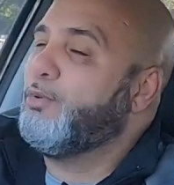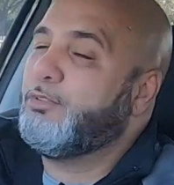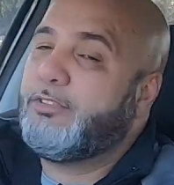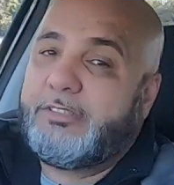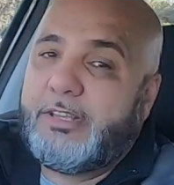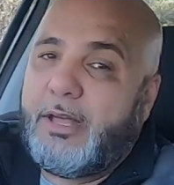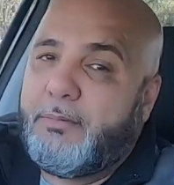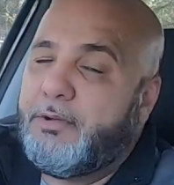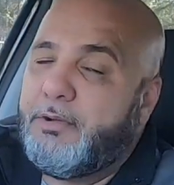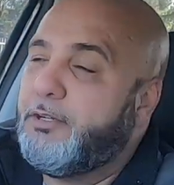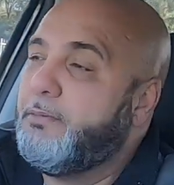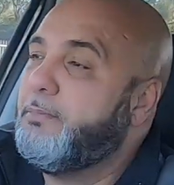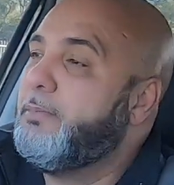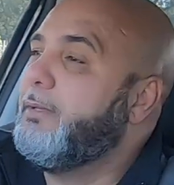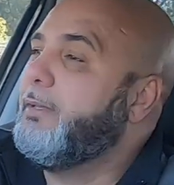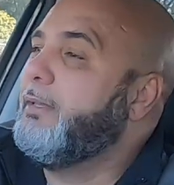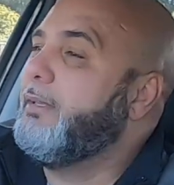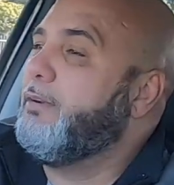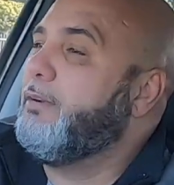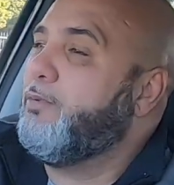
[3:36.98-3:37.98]
suburb,
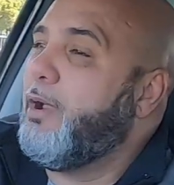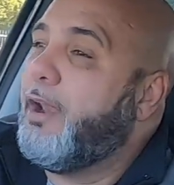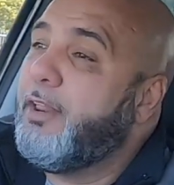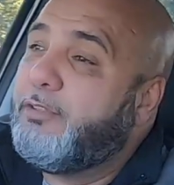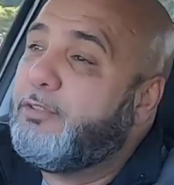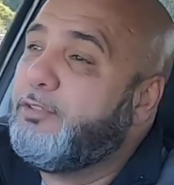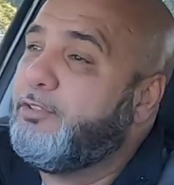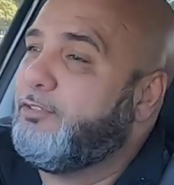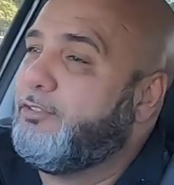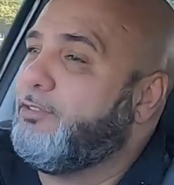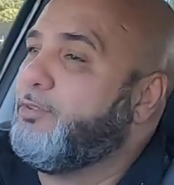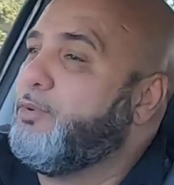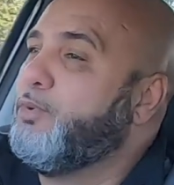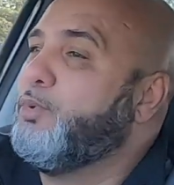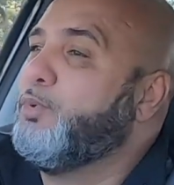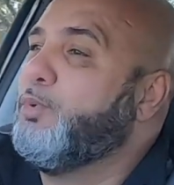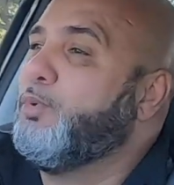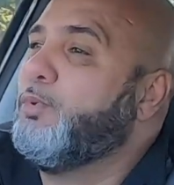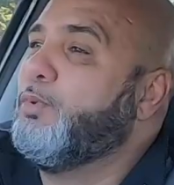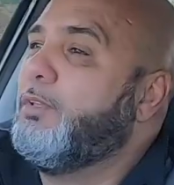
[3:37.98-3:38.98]
running to the
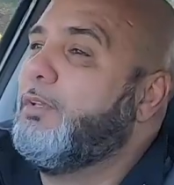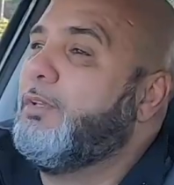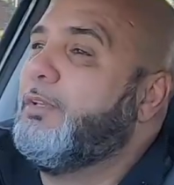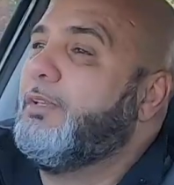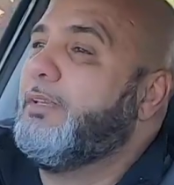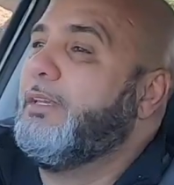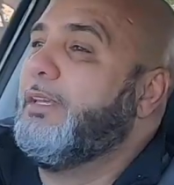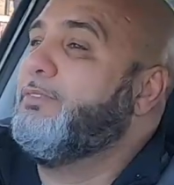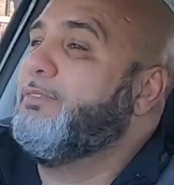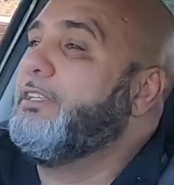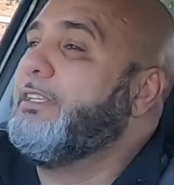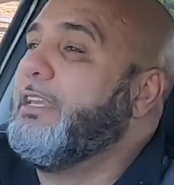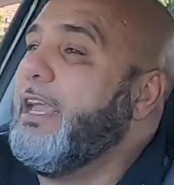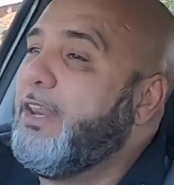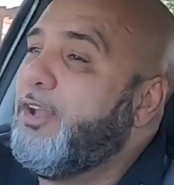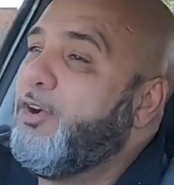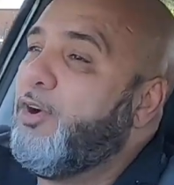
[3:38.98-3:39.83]
school, even getting